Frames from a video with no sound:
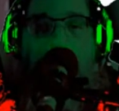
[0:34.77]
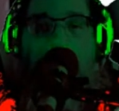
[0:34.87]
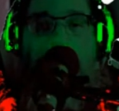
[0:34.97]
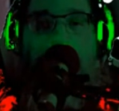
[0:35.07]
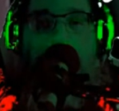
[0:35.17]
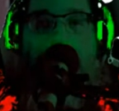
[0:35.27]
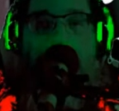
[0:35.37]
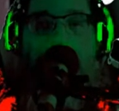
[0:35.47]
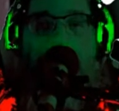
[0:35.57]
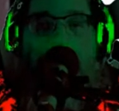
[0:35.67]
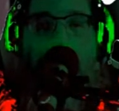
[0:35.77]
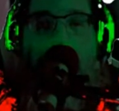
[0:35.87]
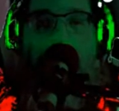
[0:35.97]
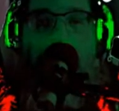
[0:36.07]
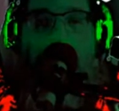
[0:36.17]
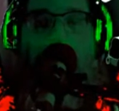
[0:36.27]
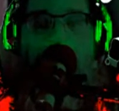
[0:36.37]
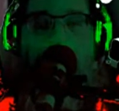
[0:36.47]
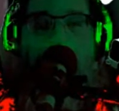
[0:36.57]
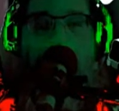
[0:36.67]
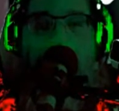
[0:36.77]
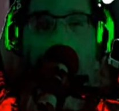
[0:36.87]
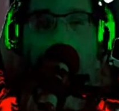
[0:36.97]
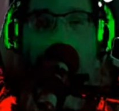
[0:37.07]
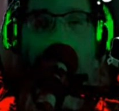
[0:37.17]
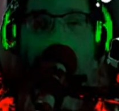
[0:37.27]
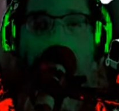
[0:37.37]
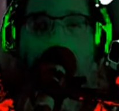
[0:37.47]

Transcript: these dudes, this is,